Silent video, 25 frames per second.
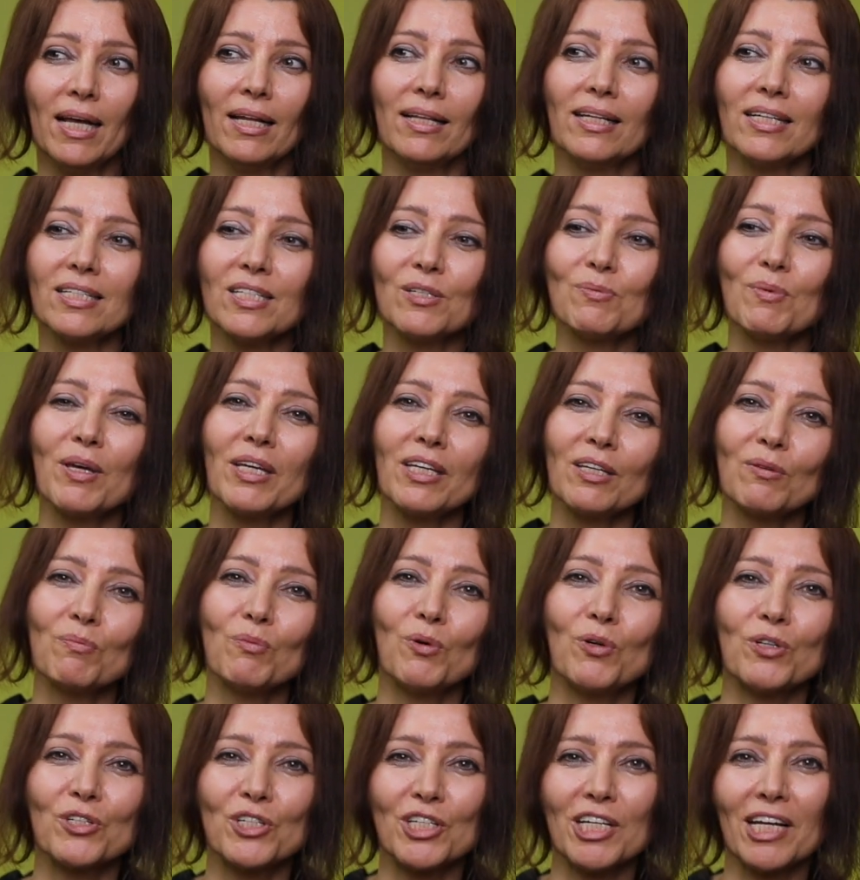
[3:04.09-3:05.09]
Let's make it
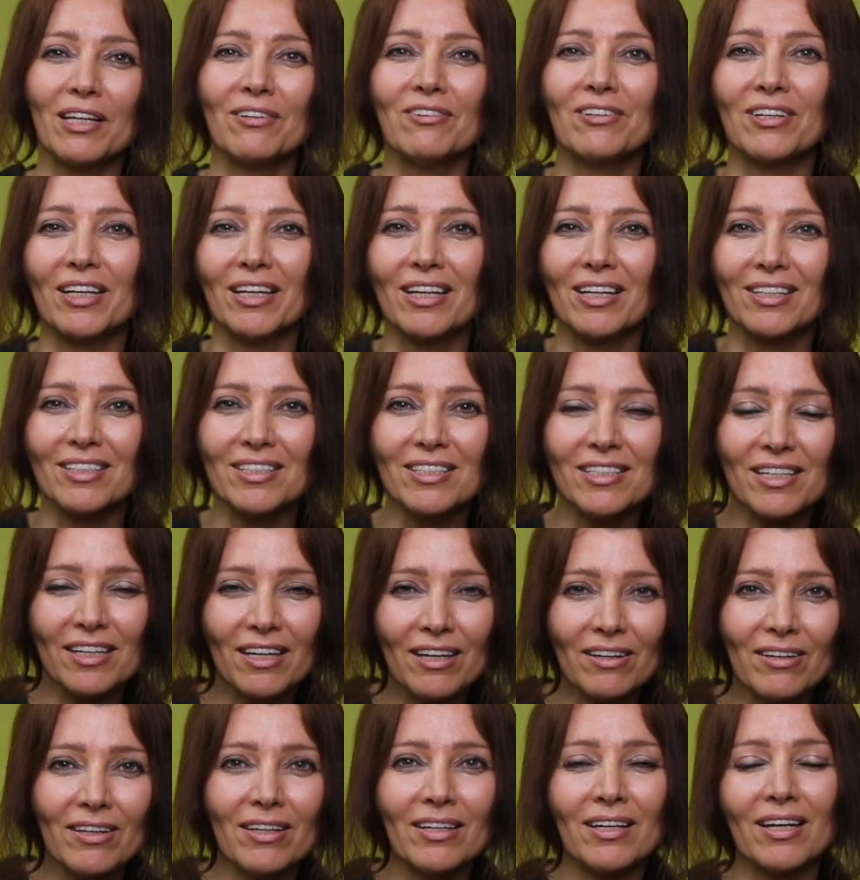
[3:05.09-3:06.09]
more gender
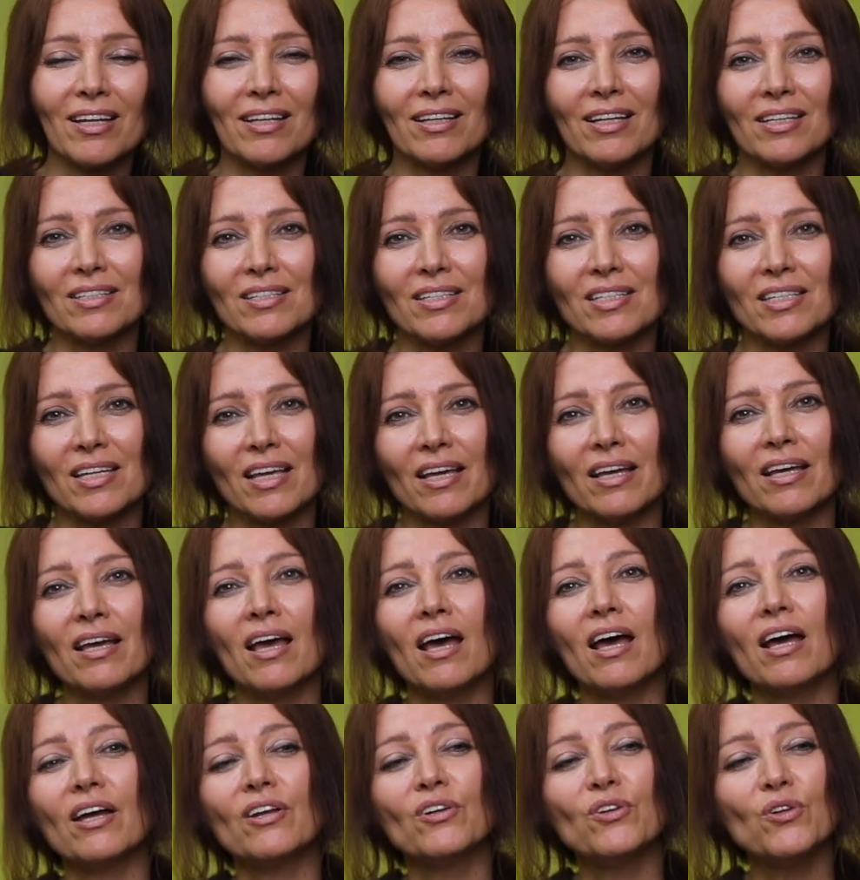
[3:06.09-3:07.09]
egalitarian, and let's say
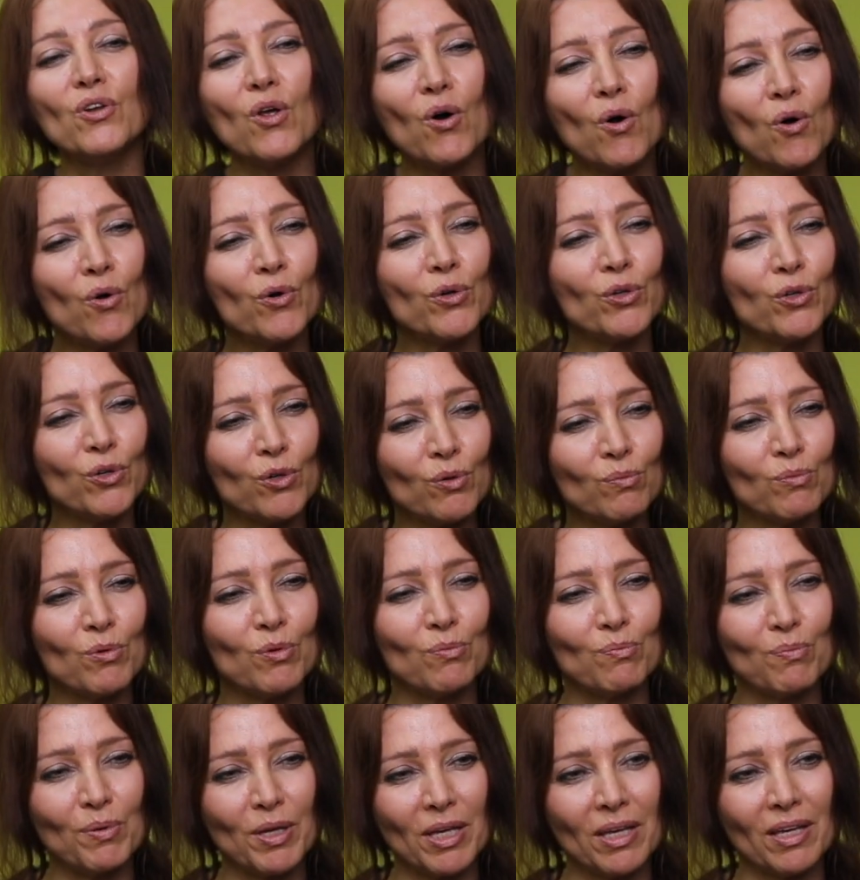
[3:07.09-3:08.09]
no
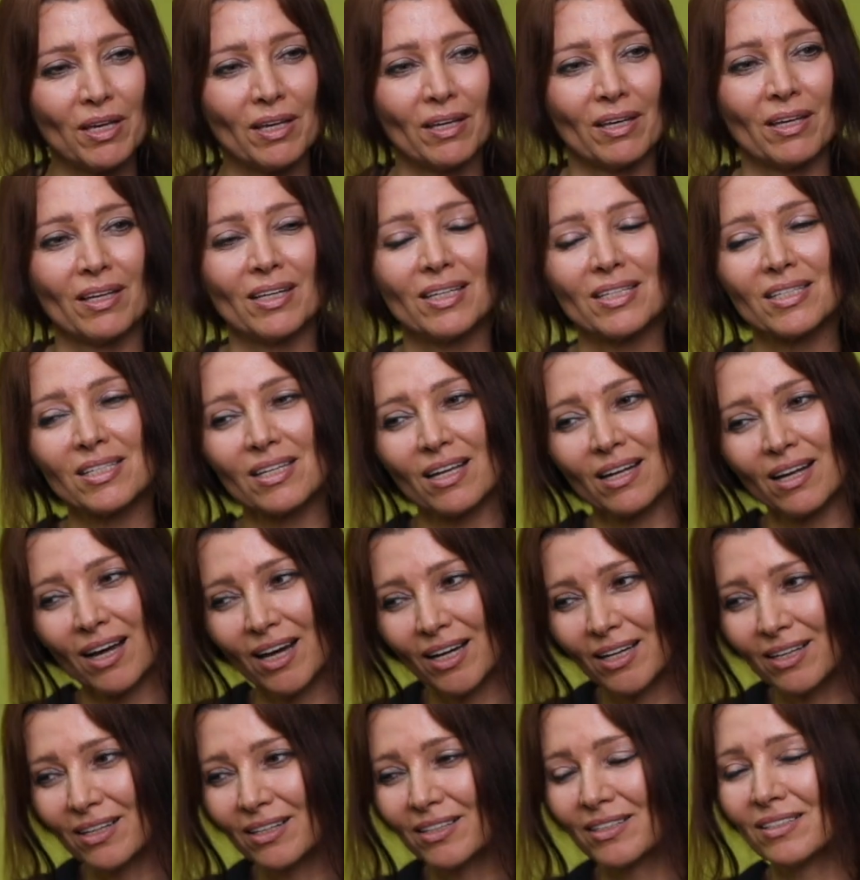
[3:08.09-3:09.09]
human being is an
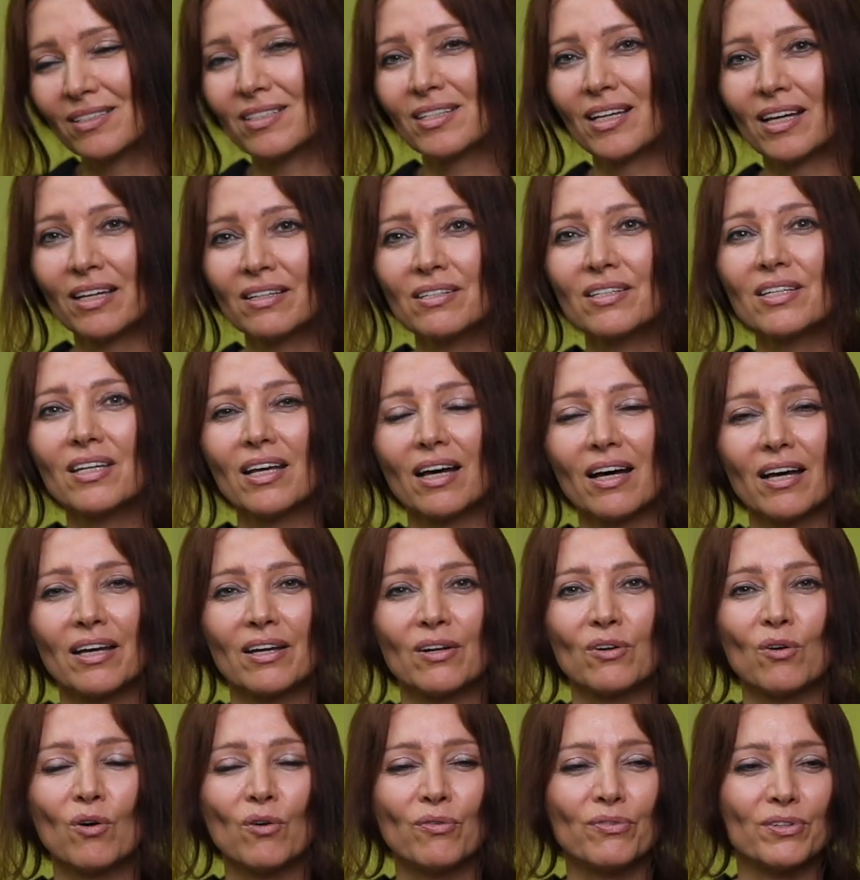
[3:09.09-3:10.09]
island
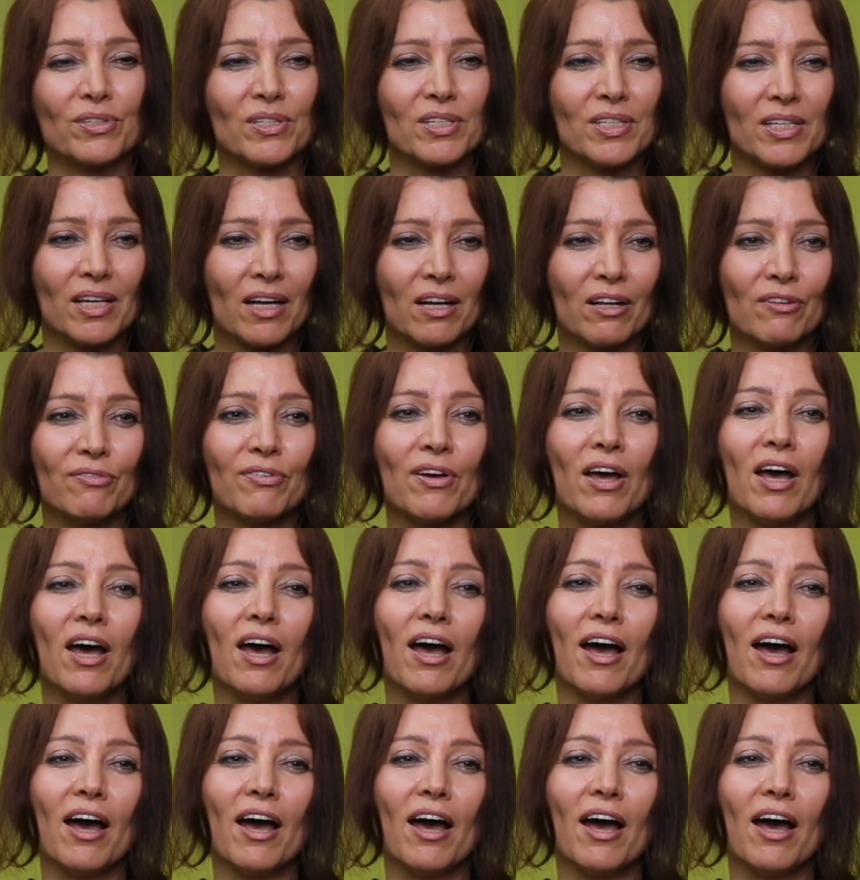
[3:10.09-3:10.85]
entire of itself,